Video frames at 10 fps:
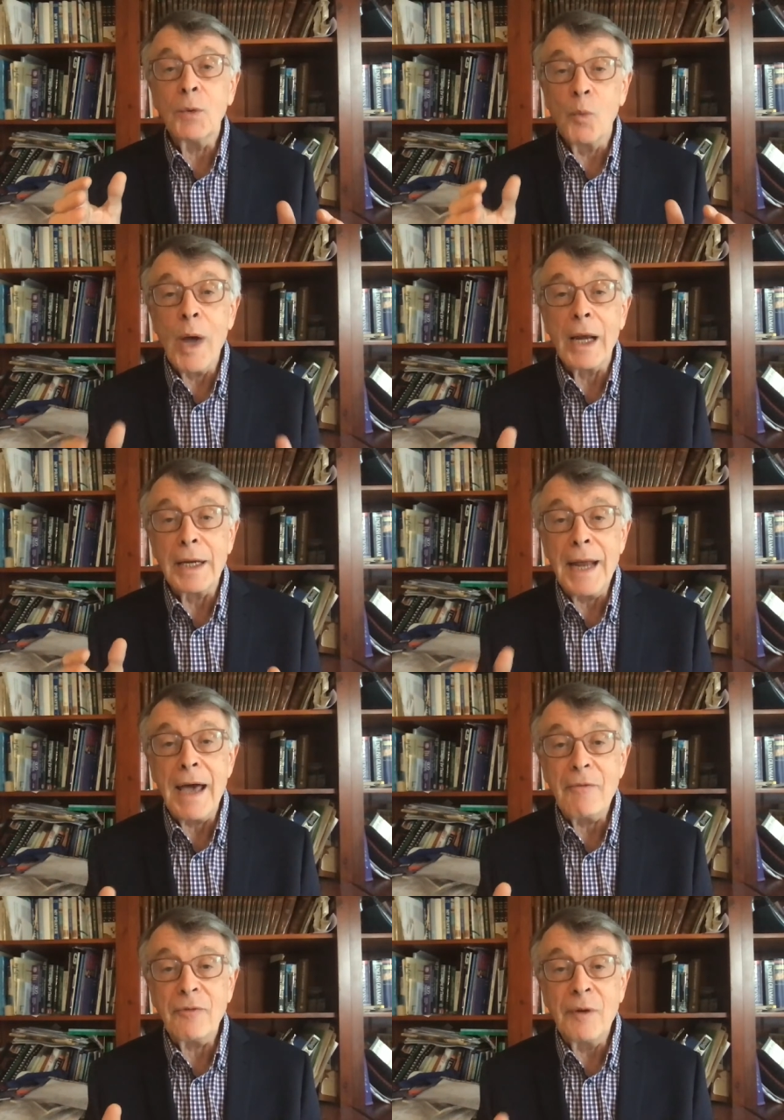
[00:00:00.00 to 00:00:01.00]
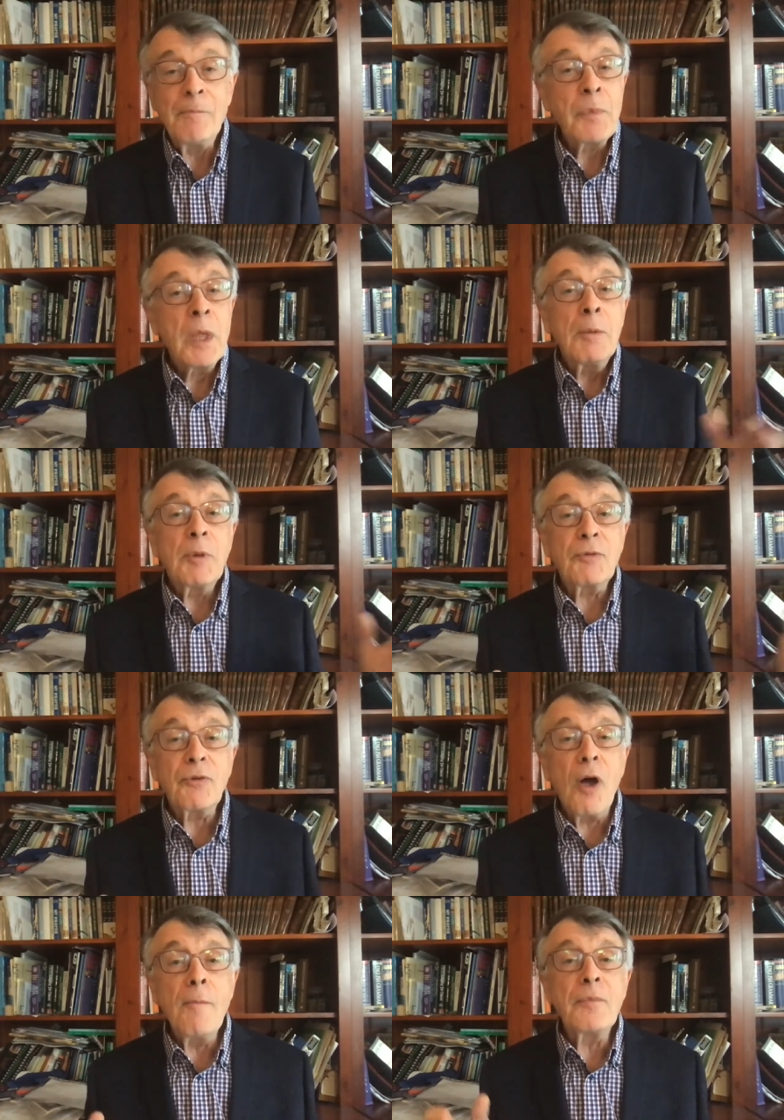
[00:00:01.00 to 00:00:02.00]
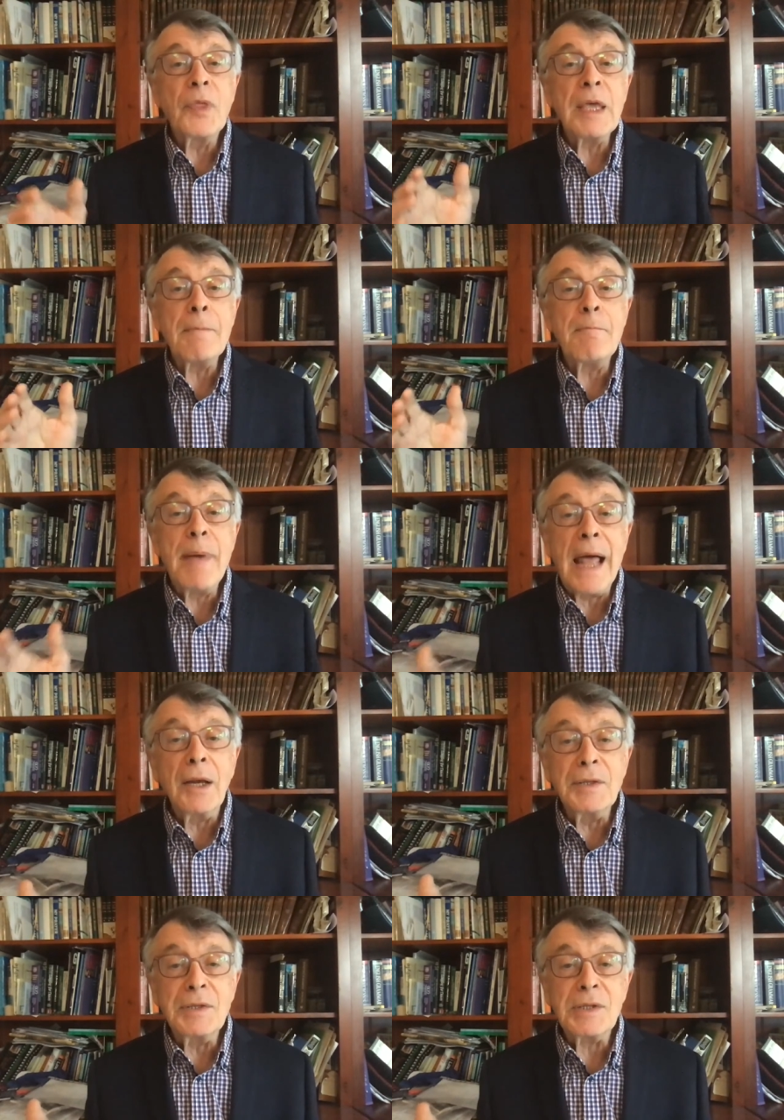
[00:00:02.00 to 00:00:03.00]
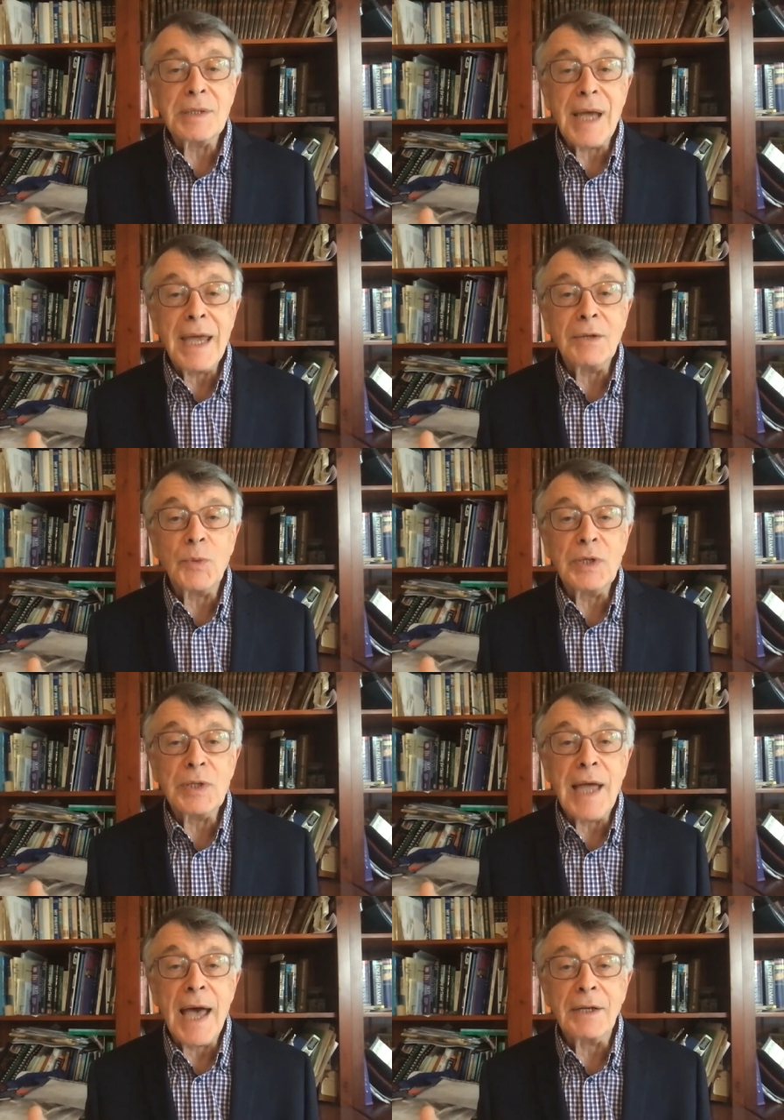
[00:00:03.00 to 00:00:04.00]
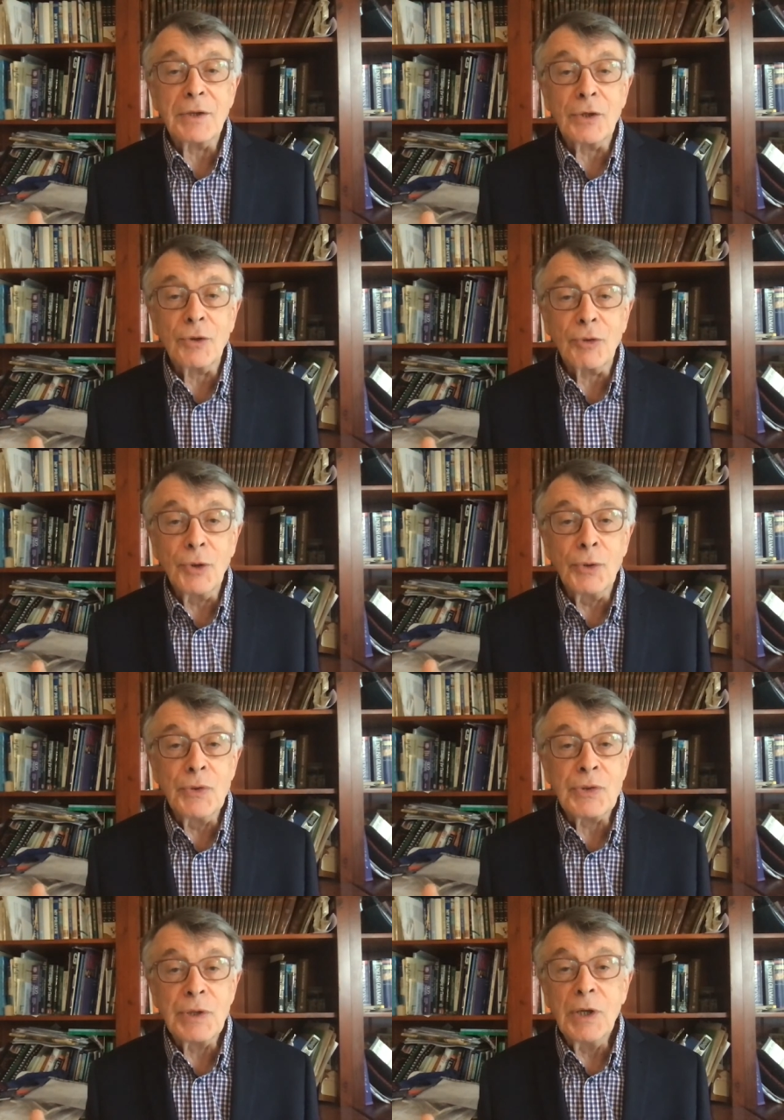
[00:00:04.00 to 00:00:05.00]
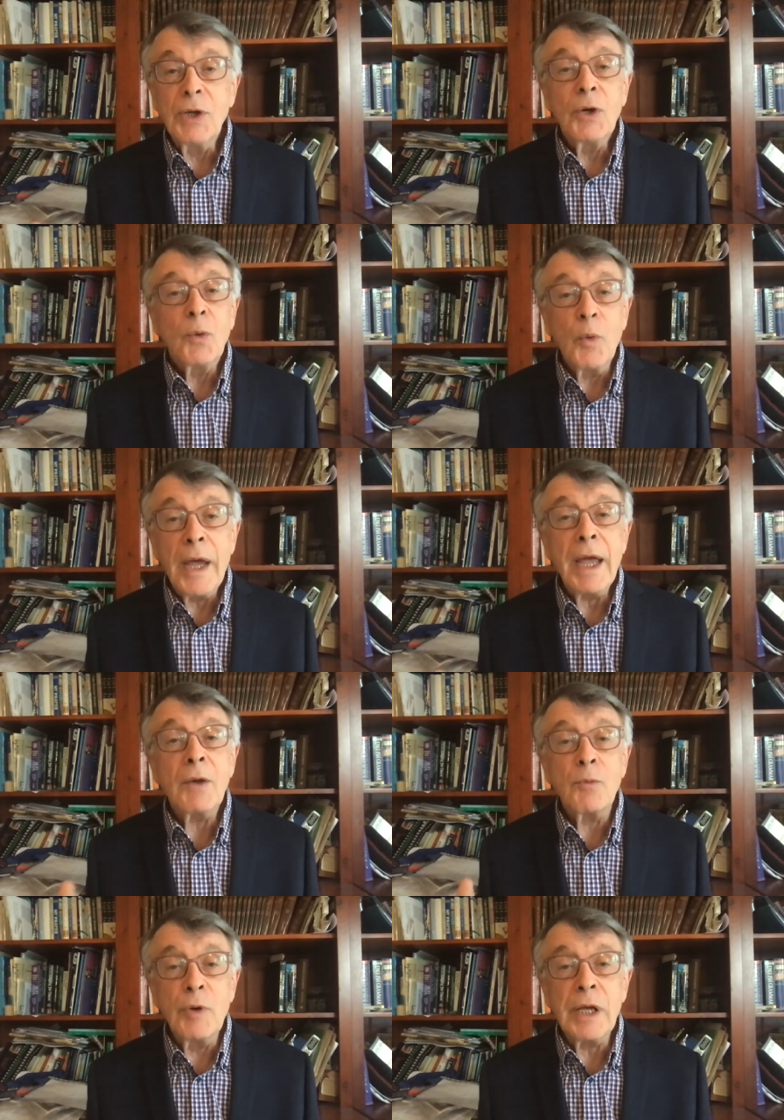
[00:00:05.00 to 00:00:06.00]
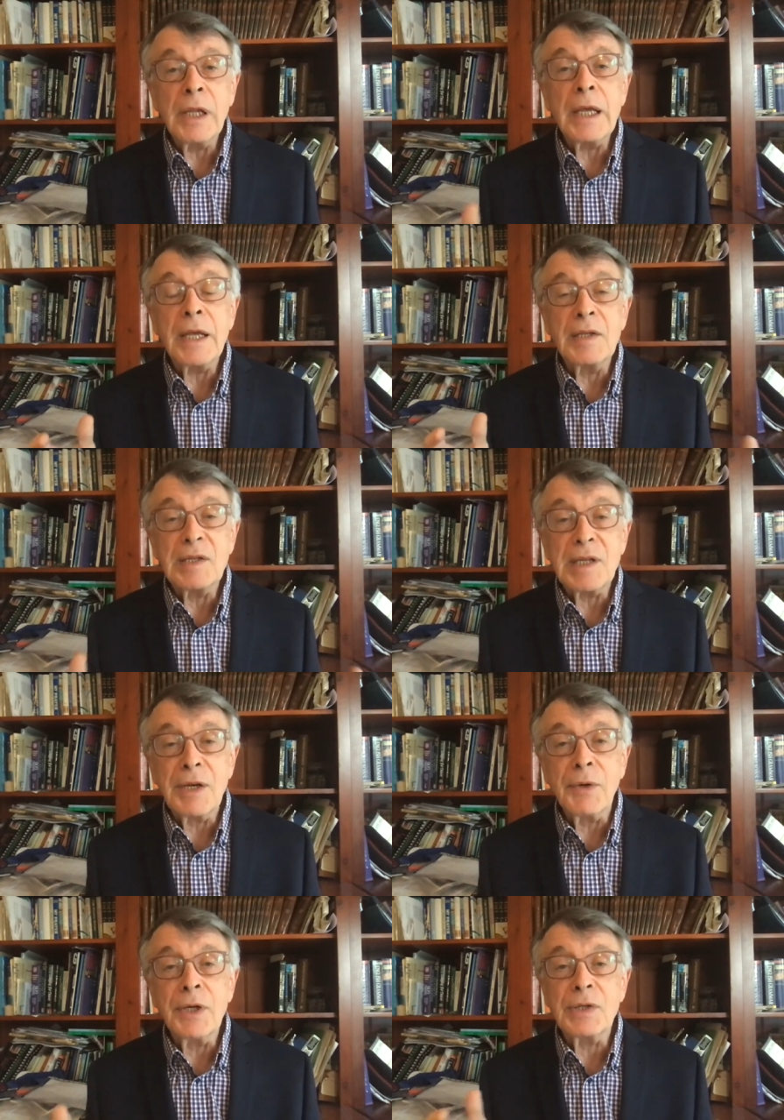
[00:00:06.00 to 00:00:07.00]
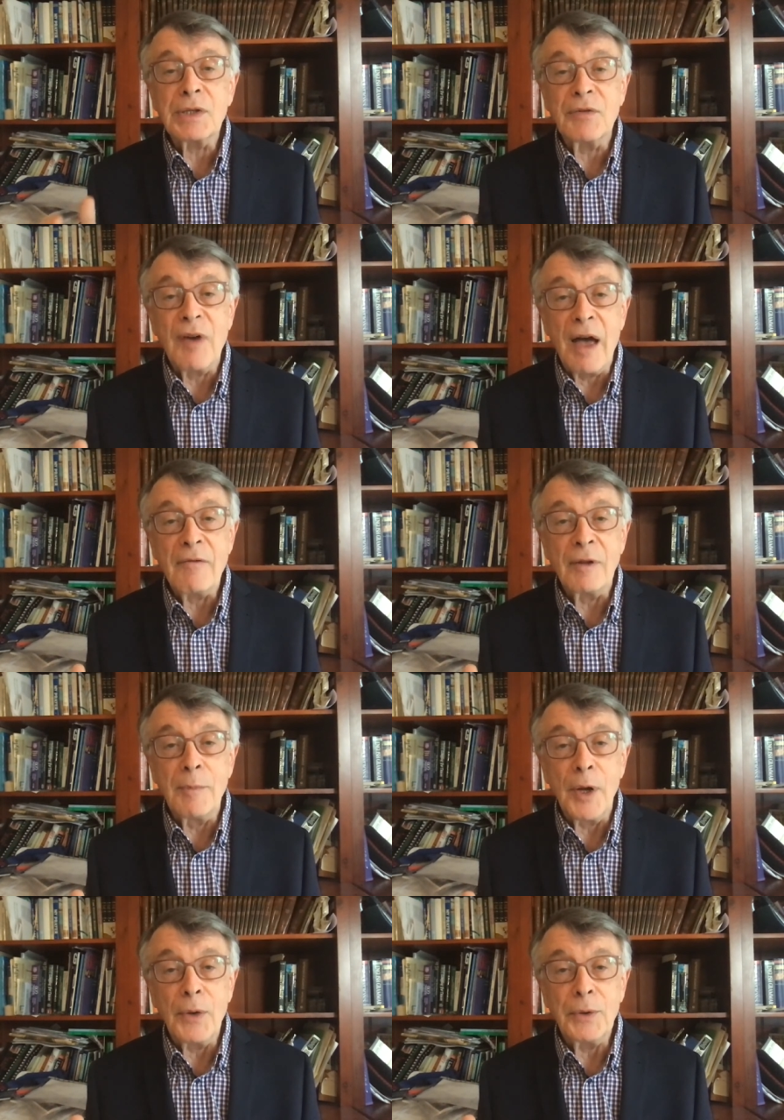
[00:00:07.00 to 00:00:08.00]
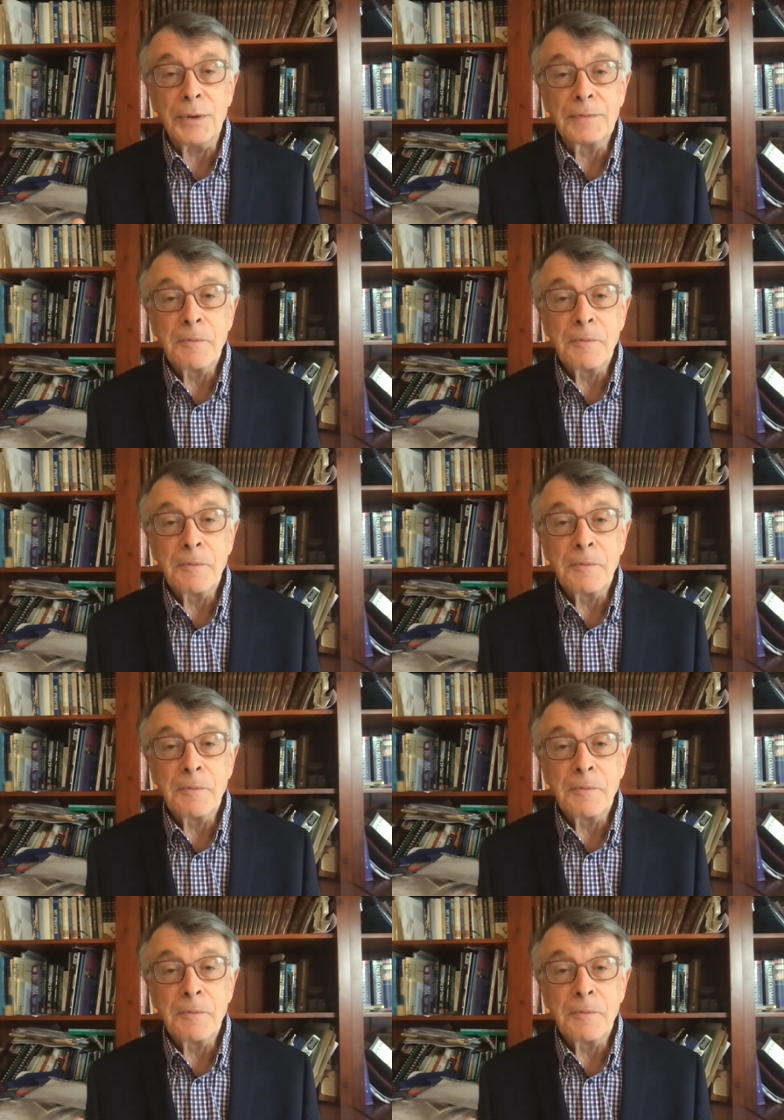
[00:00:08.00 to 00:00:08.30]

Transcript: well enough, but from the balanced state we started the cruise, we're really in serious survival mode.